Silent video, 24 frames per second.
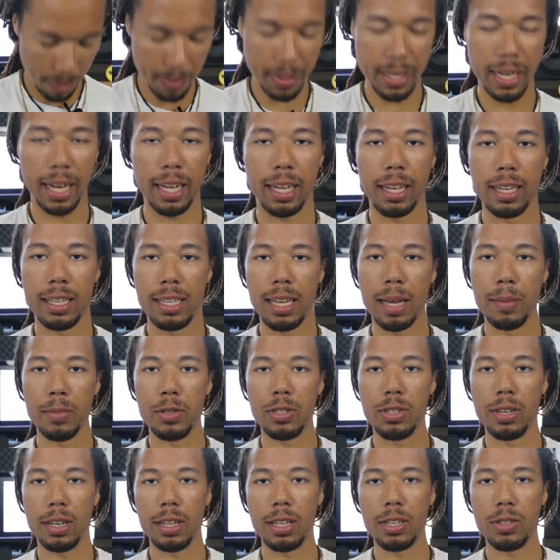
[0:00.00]
wish I could
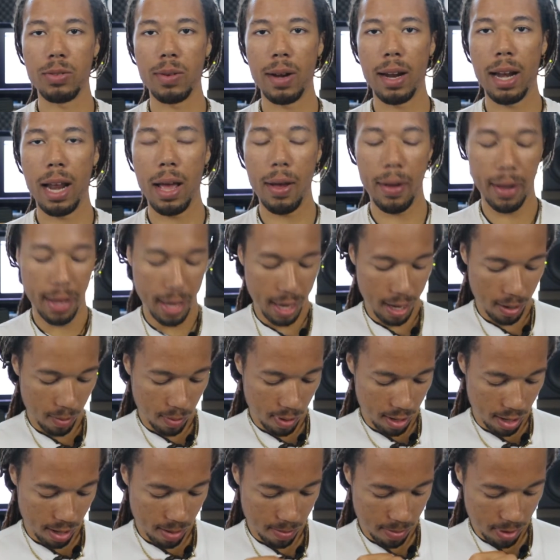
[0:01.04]
demonstrate this right now. I can't
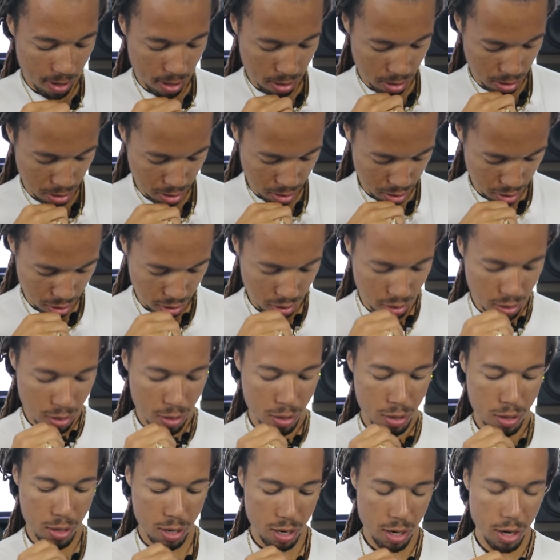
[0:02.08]
really, but
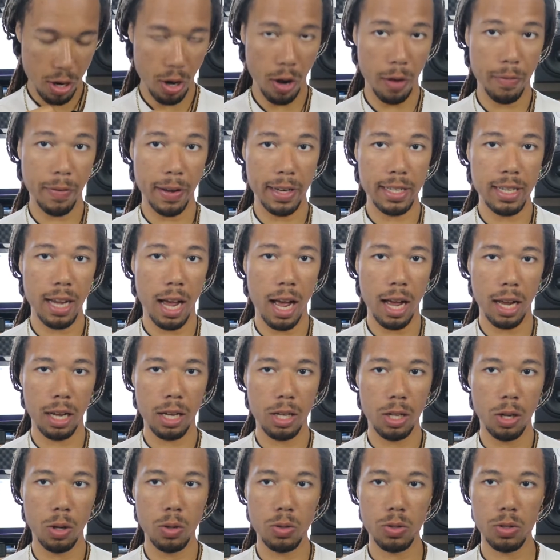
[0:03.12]
you know, if I talk
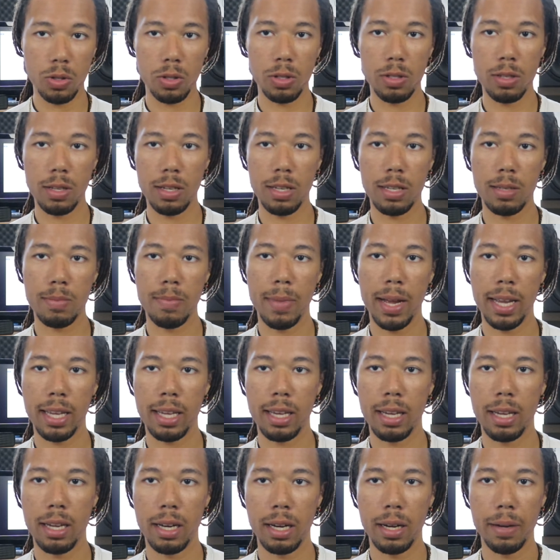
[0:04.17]
closer to this mic
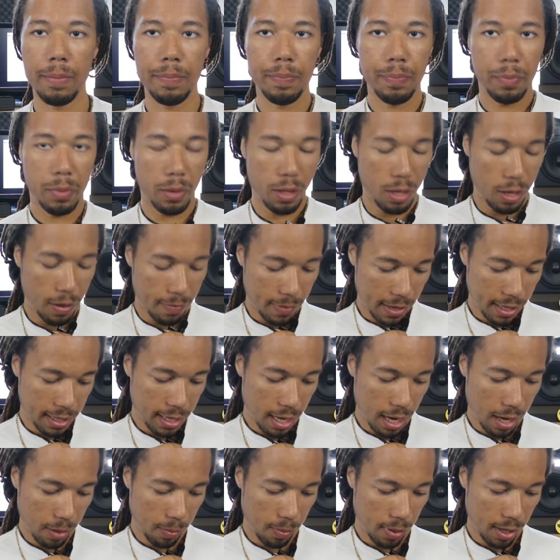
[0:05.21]
here, if I
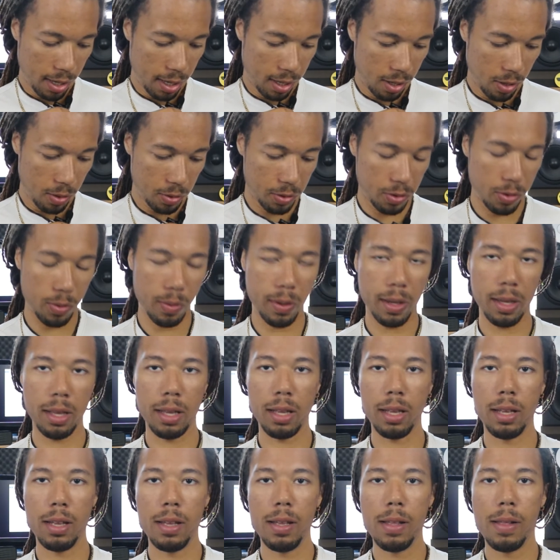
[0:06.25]
talk really close to
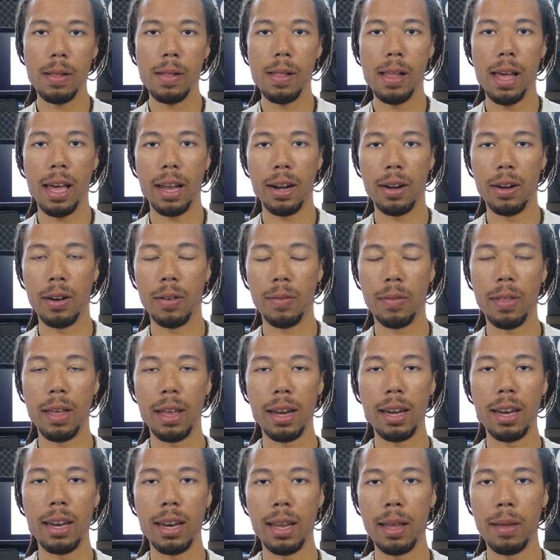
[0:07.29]
it, I don't know if
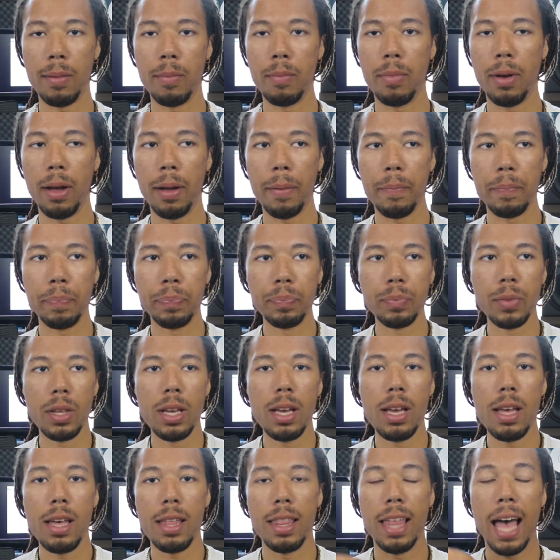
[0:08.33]
that did it, but
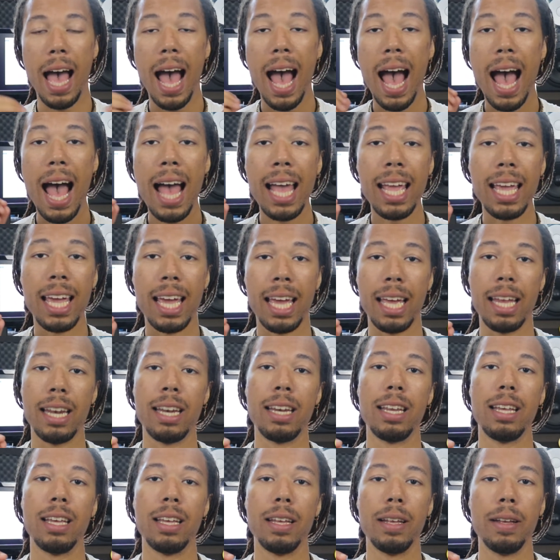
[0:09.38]
the high
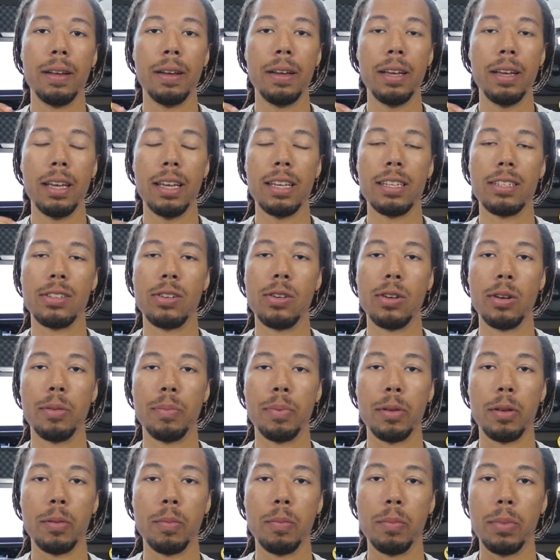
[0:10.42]
end is going
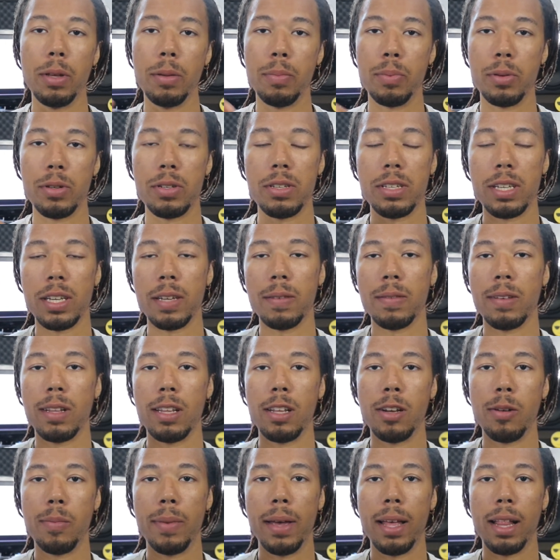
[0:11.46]
to be perceived a
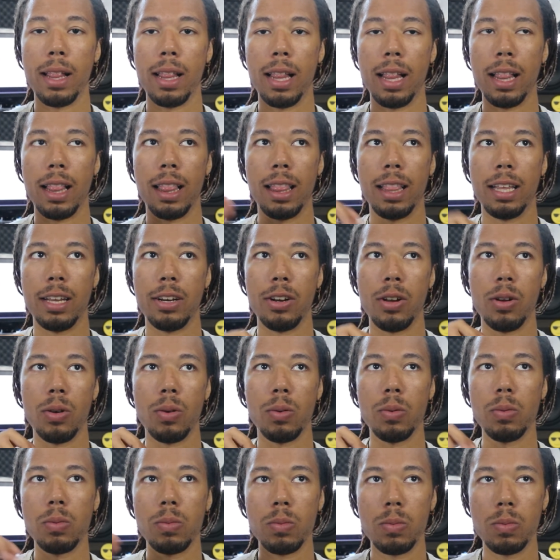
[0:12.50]
little bit, you know,